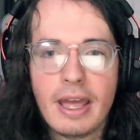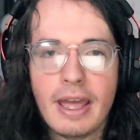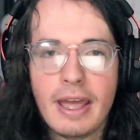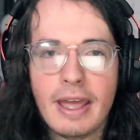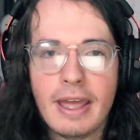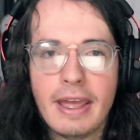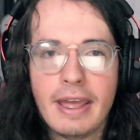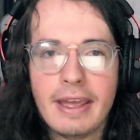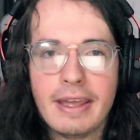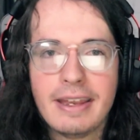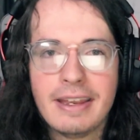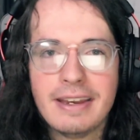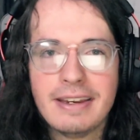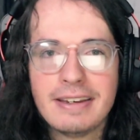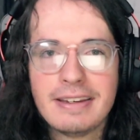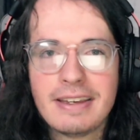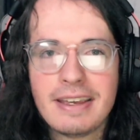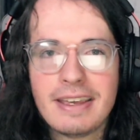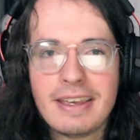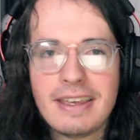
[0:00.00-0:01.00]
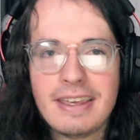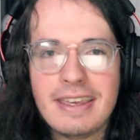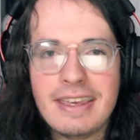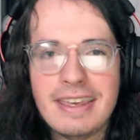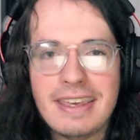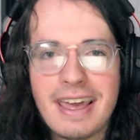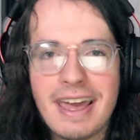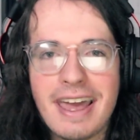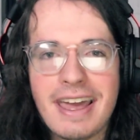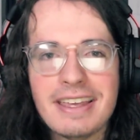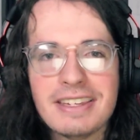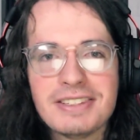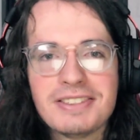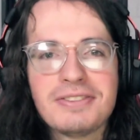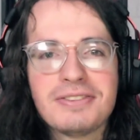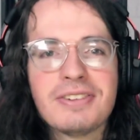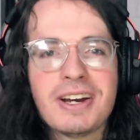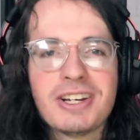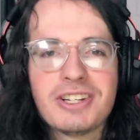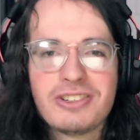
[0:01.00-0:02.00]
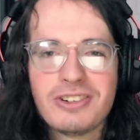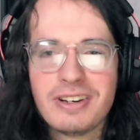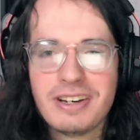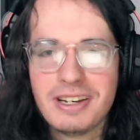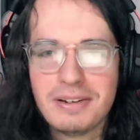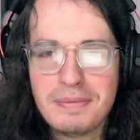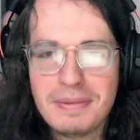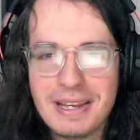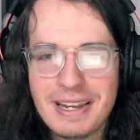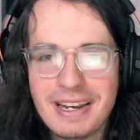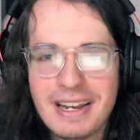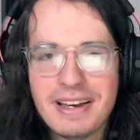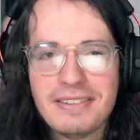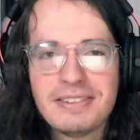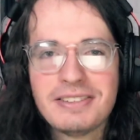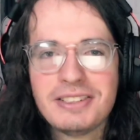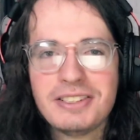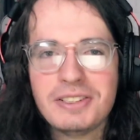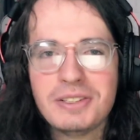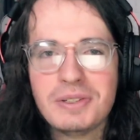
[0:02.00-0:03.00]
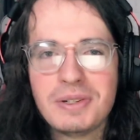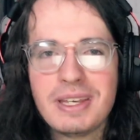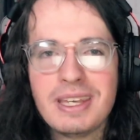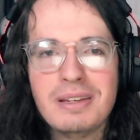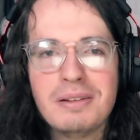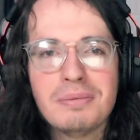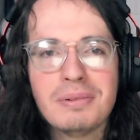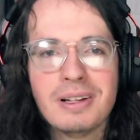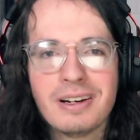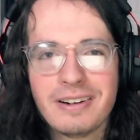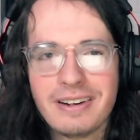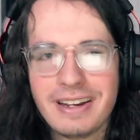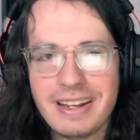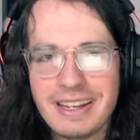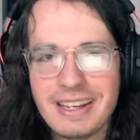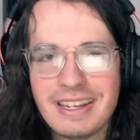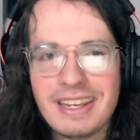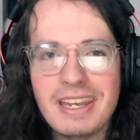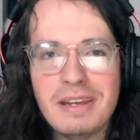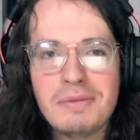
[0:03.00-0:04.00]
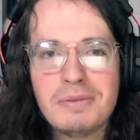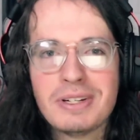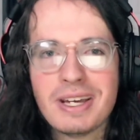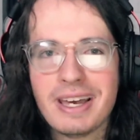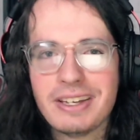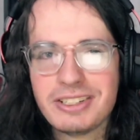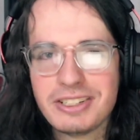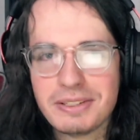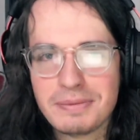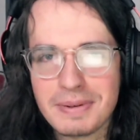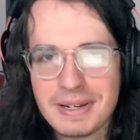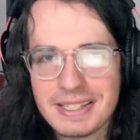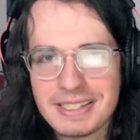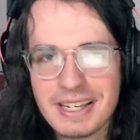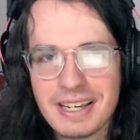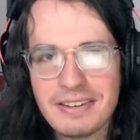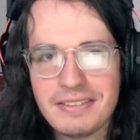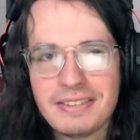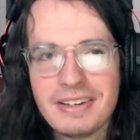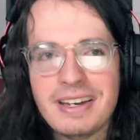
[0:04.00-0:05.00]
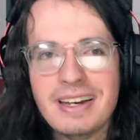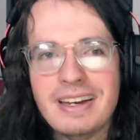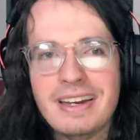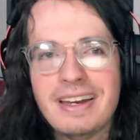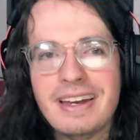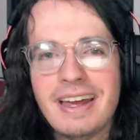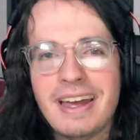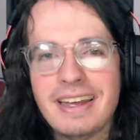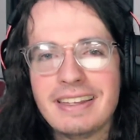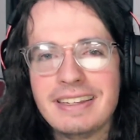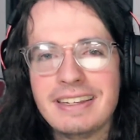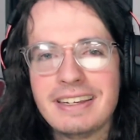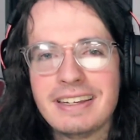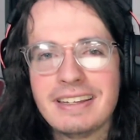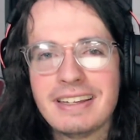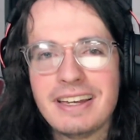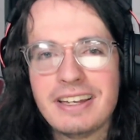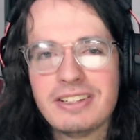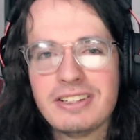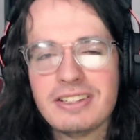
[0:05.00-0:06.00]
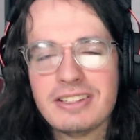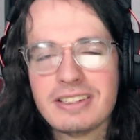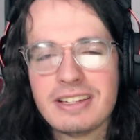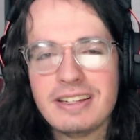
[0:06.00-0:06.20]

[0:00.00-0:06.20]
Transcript: and he has frustrated me enough to keep learning and keep challenging myself at League of Legends.